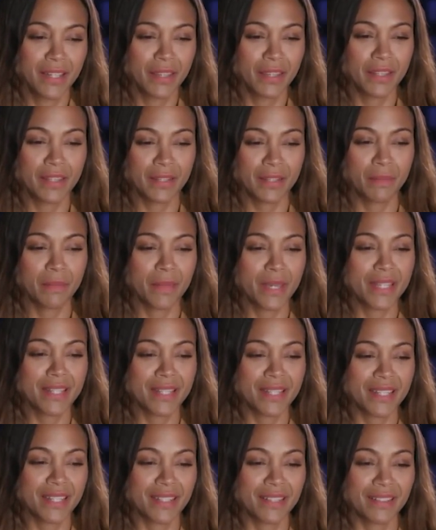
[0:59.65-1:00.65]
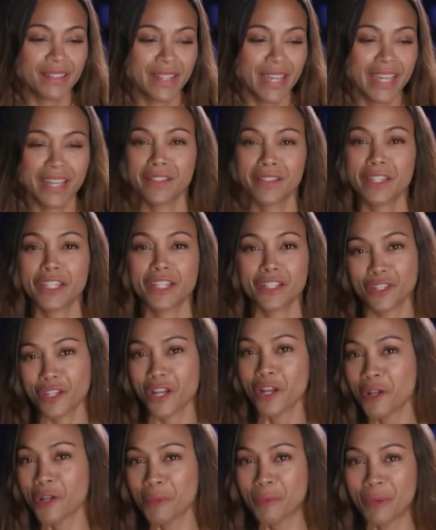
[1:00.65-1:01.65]
this amazing alien
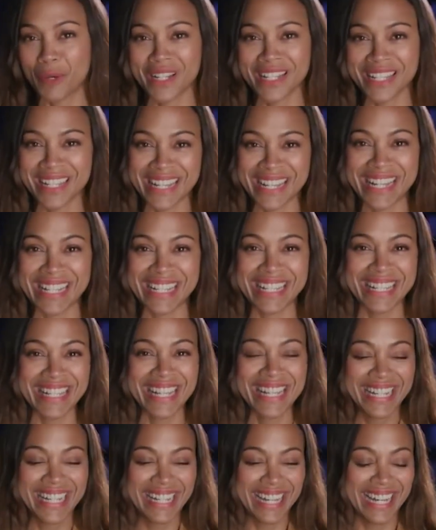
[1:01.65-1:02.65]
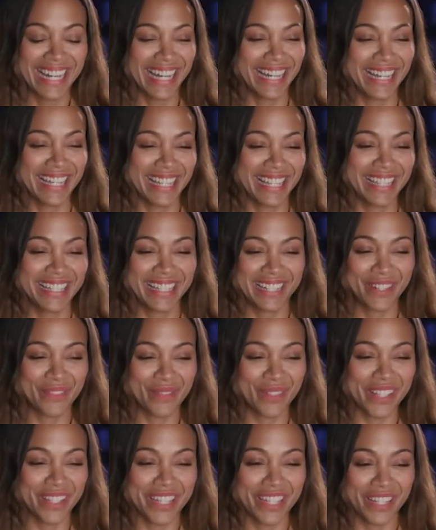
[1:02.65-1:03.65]
jungle princess uh, that didn't
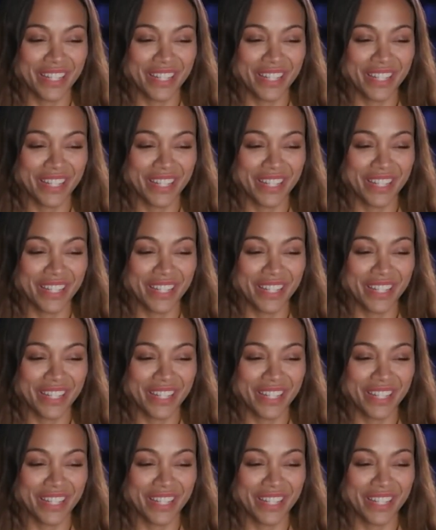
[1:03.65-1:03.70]
really